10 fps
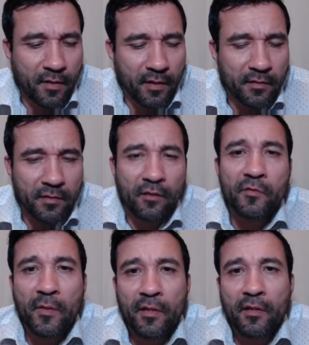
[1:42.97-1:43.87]
I guess I don't
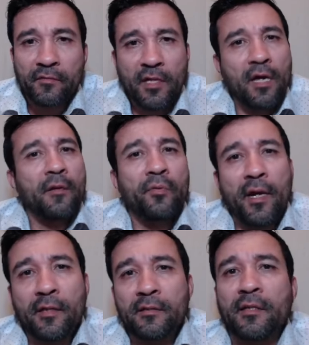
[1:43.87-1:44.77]
spend enough time
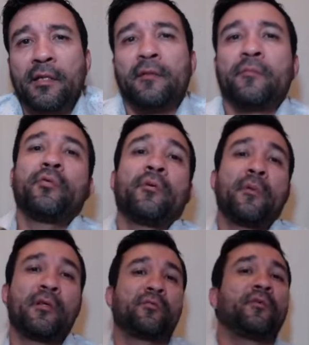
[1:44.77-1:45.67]
practicing, and pretty
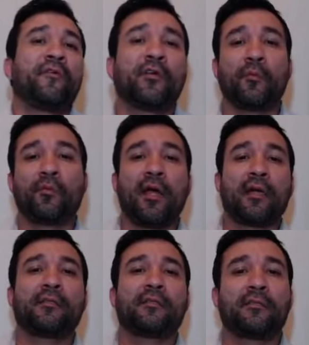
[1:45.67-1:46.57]
much when you're going to
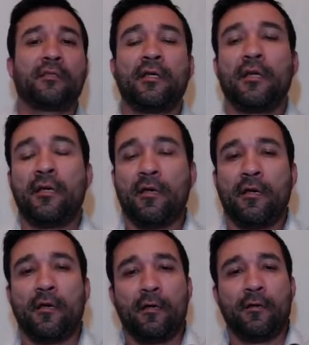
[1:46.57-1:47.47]
practice
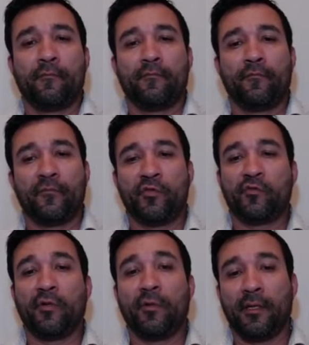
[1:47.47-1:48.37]
um,
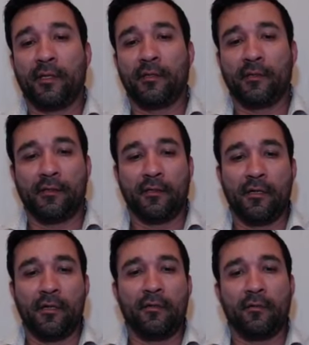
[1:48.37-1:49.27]
streaming
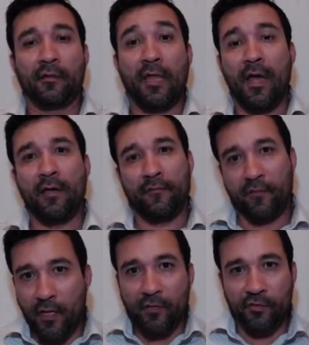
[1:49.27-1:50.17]
live, you
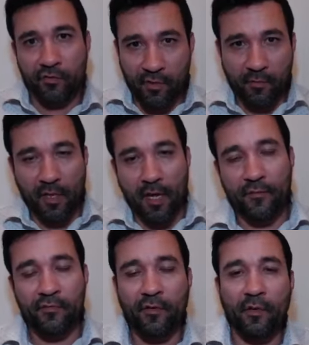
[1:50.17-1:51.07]
got to stream
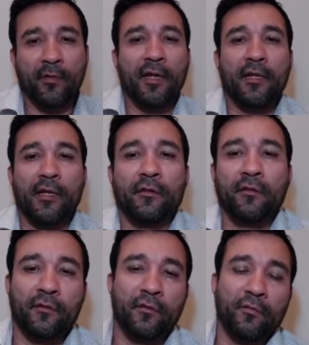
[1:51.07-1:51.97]
live. So I ran like
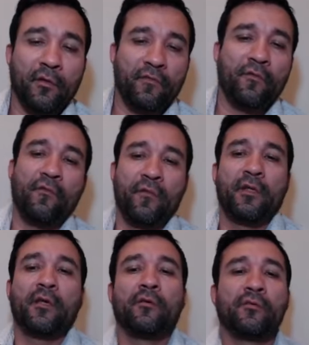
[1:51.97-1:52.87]
three or four
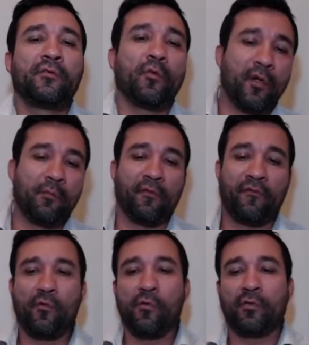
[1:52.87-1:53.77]
videos the week
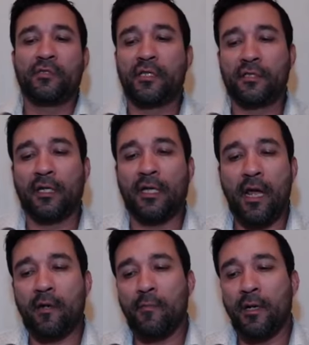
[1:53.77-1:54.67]
before, testing it
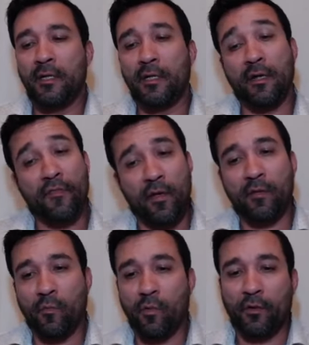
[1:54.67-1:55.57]
out on Monday, and I thought
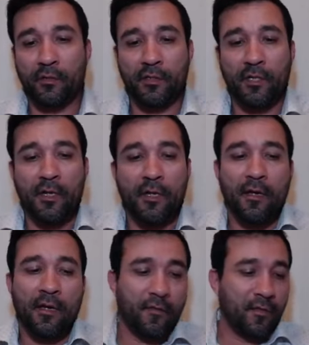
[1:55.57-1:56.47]
it worked.
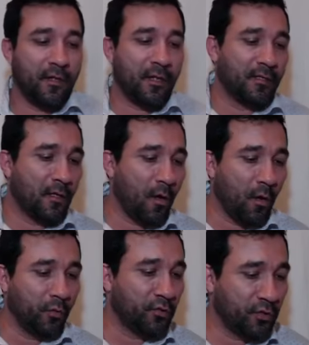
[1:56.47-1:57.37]
And then I did a
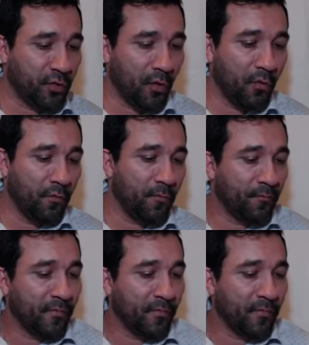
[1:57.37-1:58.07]
whole show